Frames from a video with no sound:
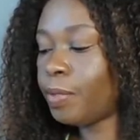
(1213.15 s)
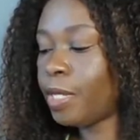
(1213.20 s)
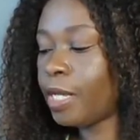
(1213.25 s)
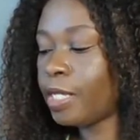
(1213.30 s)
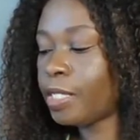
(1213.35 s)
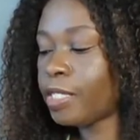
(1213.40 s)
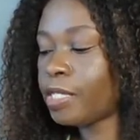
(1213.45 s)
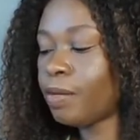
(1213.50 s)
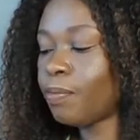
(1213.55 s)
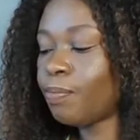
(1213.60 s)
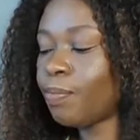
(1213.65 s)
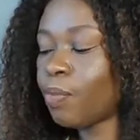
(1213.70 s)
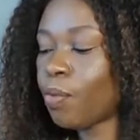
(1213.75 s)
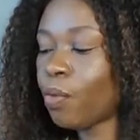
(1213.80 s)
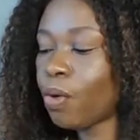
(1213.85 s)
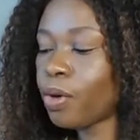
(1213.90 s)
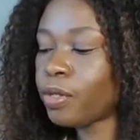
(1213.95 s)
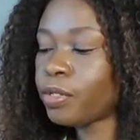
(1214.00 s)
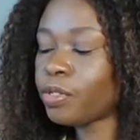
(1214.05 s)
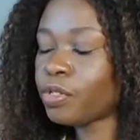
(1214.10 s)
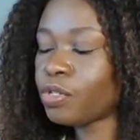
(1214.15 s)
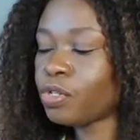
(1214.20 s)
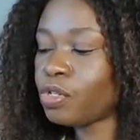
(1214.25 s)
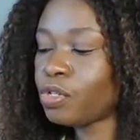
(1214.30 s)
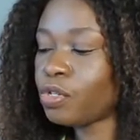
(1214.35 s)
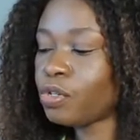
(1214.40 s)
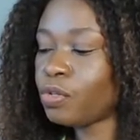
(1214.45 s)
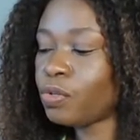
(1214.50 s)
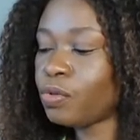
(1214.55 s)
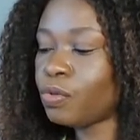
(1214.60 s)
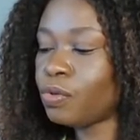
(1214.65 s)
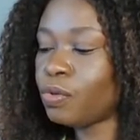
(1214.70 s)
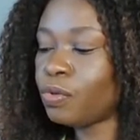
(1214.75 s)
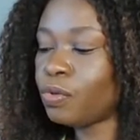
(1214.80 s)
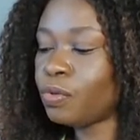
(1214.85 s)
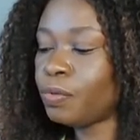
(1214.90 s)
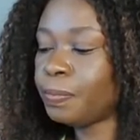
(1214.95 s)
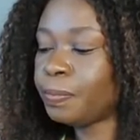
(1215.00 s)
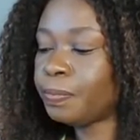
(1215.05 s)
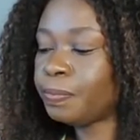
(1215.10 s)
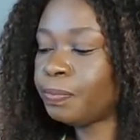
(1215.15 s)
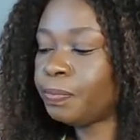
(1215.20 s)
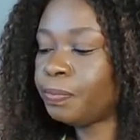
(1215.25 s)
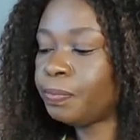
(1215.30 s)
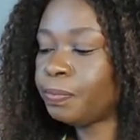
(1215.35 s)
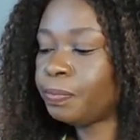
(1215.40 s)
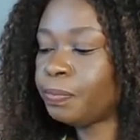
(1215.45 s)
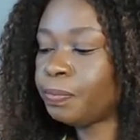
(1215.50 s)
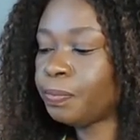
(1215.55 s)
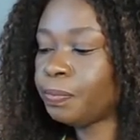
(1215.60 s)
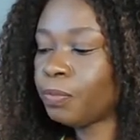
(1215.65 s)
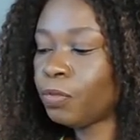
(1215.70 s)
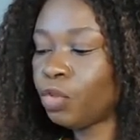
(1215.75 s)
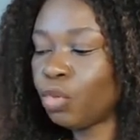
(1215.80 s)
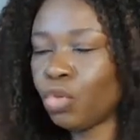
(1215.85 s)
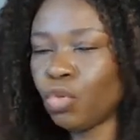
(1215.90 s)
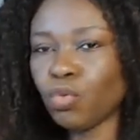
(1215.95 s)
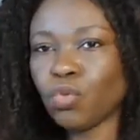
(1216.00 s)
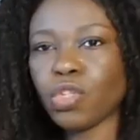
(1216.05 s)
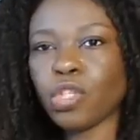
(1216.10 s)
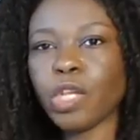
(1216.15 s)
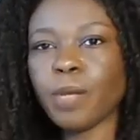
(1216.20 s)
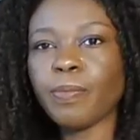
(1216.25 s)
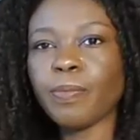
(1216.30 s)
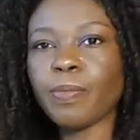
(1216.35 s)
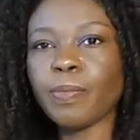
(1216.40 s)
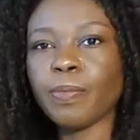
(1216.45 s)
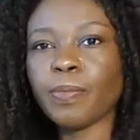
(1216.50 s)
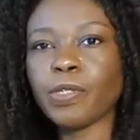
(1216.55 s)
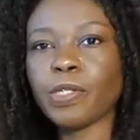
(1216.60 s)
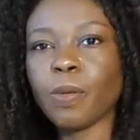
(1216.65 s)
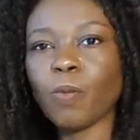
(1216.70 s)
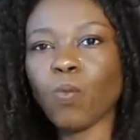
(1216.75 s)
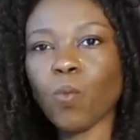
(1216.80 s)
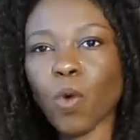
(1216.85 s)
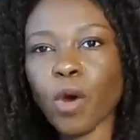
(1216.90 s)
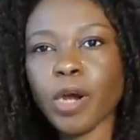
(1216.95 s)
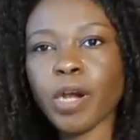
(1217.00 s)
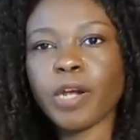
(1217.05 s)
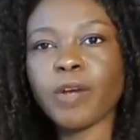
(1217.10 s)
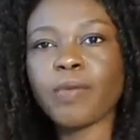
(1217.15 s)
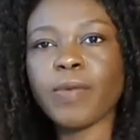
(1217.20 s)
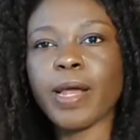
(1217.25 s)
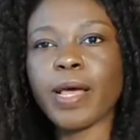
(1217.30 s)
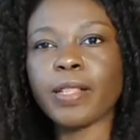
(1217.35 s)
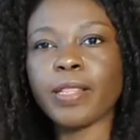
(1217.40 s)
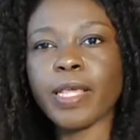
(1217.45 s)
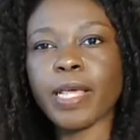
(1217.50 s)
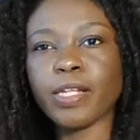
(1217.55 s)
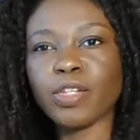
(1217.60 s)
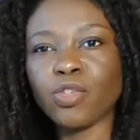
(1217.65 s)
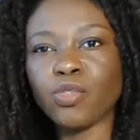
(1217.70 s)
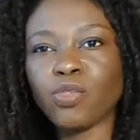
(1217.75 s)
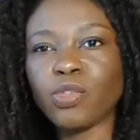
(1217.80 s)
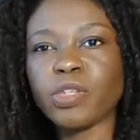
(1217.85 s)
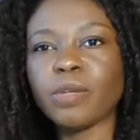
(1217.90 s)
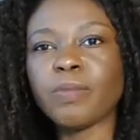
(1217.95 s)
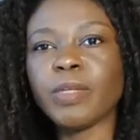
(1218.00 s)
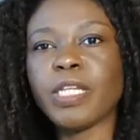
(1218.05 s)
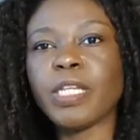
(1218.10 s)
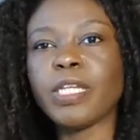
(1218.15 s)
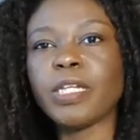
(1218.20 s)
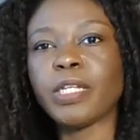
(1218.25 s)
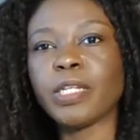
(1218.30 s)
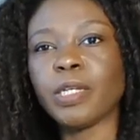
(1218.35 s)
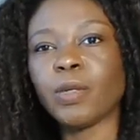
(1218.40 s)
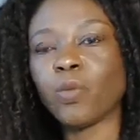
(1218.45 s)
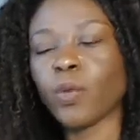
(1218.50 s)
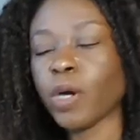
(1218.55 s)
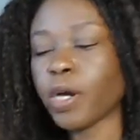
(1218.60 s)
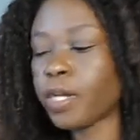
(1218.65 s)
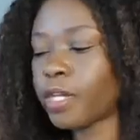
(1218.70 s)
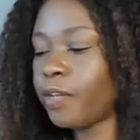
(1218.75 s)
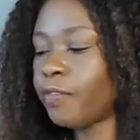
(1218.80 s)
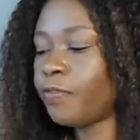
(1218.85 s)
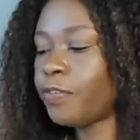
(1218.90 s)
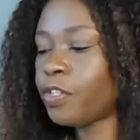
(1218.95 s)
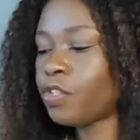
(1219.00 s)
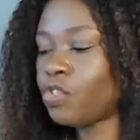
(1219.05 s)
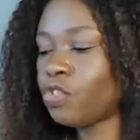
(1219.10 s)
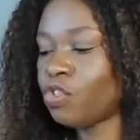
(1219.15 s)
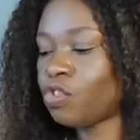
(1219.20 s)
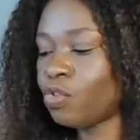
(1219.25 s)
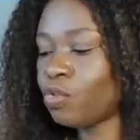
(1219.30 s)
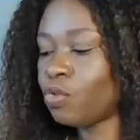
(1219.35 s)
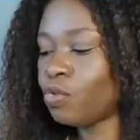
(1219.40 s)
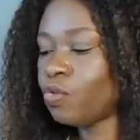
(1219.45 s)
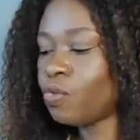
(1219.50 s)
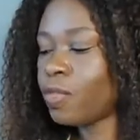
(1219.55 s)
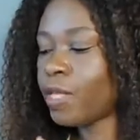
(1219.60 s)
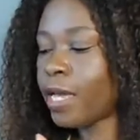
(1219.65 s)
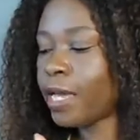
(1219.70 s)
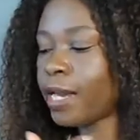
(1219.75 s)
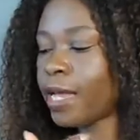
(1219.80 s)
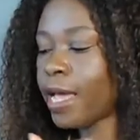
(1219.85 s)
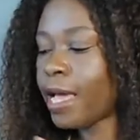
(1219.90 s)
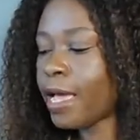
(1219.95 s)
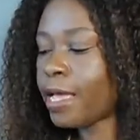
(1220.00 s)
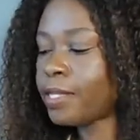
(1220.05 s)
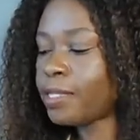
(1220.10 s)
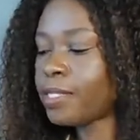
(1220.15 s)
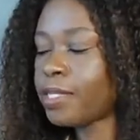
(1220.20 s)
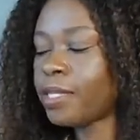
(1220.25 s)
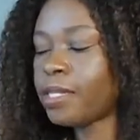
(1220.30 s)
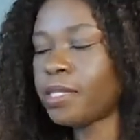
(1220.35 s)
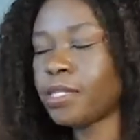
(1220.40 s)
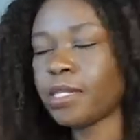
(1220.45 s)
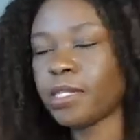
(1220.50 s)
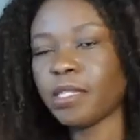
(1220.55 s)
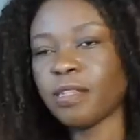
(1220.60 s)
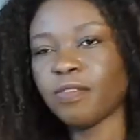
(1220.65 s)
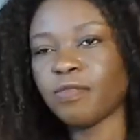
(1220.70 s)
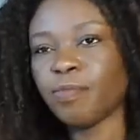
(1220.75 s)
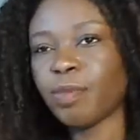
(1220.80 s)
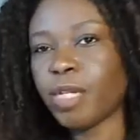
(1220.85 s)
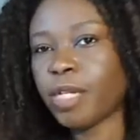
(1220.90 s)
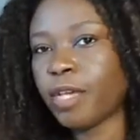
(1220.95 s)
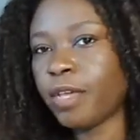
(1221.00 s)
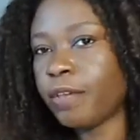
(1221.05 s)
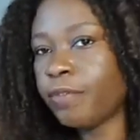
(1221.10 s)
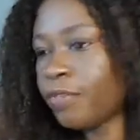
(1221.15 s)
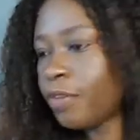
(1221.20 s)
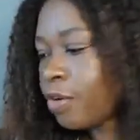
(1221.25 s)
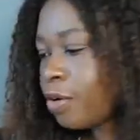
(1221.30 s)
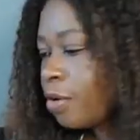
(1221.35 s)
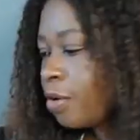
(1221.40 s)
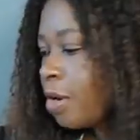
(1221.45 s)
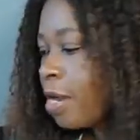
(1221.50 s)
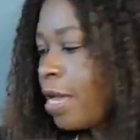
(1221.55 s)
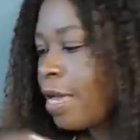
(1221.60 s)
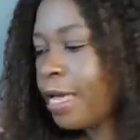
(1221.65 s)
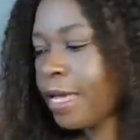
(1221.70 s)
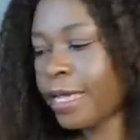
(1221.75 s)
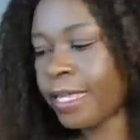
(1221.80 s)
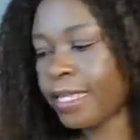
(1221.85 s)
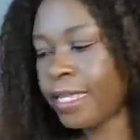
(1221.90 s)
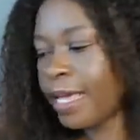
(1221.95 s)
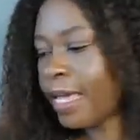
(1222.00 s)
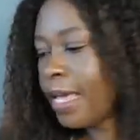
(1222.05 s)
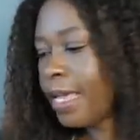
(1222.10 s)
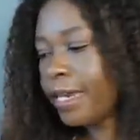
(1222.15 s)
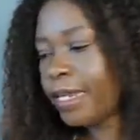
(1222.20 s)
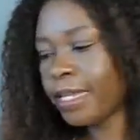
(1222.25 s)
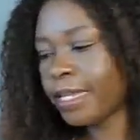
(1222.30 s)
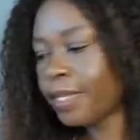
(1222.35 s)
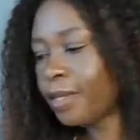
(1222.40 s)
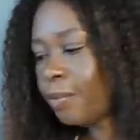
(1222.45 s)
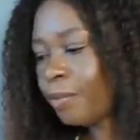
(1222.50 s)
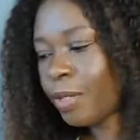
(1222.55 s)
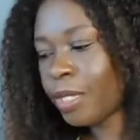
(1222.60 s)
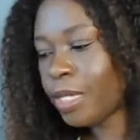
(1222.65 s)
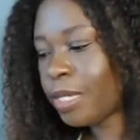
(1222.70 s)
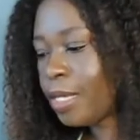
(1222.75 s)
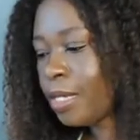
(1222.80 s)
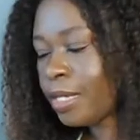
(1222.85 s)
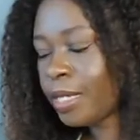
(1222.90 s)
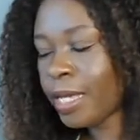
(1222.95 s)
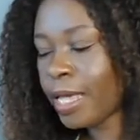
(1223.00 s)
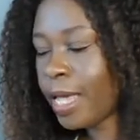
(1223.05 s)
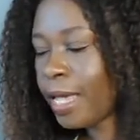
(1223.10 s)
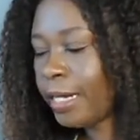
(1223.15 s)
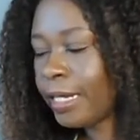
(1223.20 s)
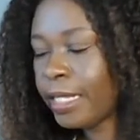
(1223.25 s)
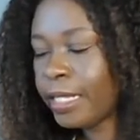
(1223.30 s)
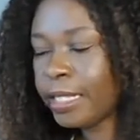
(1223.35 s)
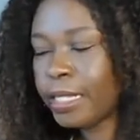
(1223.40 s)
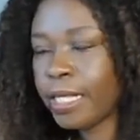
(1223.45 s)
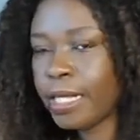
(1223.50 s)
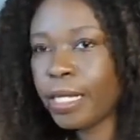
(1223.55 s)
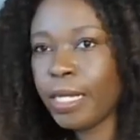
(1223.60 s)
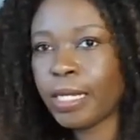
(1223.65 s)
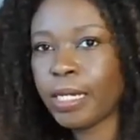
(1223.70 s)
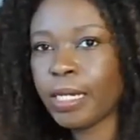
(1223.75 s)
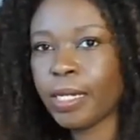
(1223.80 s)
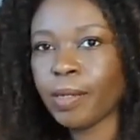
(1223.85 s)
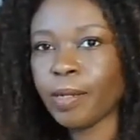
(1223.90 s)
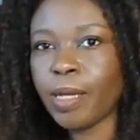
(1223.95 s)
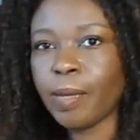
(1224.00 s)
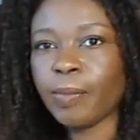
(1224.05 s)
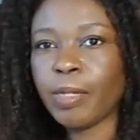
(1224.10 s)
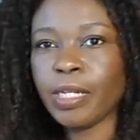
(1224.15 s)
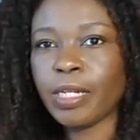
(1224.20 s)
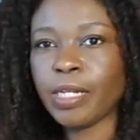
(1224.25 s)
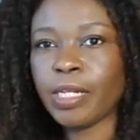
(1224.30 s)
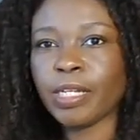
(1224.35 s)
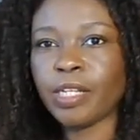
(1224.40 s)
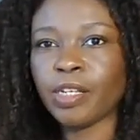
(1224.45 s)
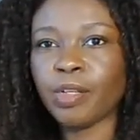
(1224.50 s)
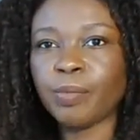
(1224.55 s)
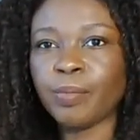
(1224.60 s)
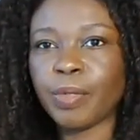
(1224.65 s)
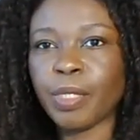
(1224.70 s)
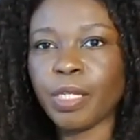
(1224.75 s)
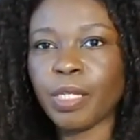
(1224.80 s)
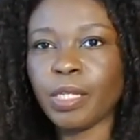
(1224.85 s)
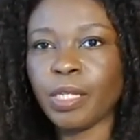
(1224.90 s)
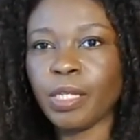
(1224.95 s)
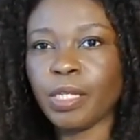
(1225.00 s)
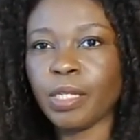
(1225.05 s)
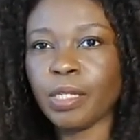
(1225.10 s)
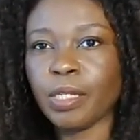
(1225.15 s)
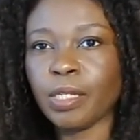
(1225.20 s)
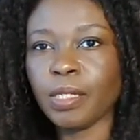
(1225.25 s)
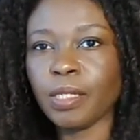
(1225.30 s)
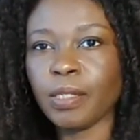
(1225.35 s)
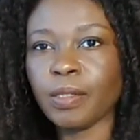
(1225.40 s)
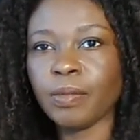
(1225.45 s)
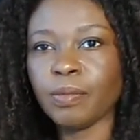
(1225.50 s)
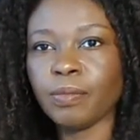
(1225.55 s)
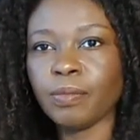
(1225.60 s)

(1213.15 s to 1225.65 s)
it's important to do some work around that, do some healing work. If it's you that has the addictive behavior, again, it could be anything. I mean, it could be